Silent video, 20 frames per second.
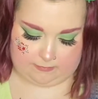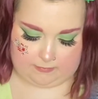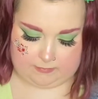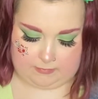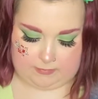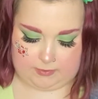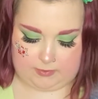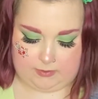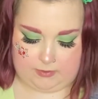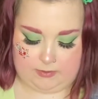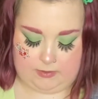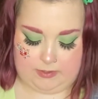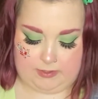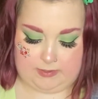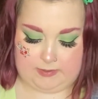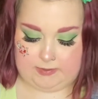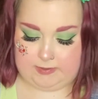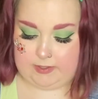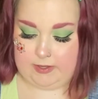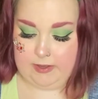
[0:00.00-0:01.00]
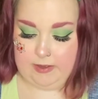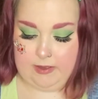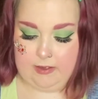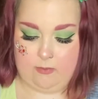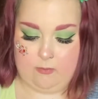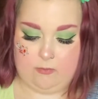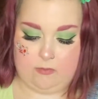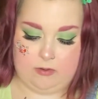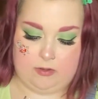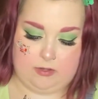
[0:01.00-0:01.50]
So let's say I
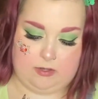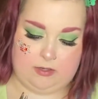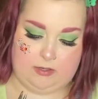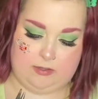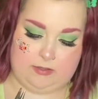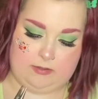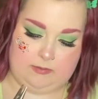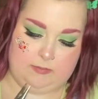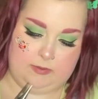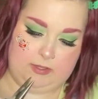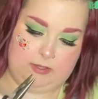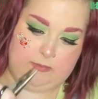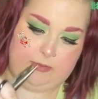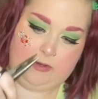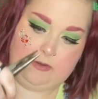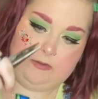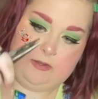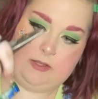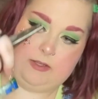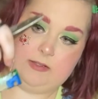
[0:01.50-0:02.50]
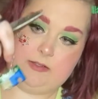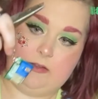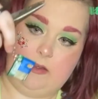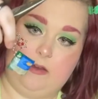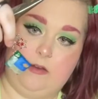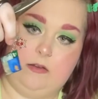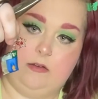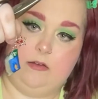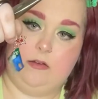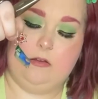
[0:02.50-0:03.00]
want it to be about this
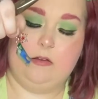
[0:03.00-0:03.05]
long.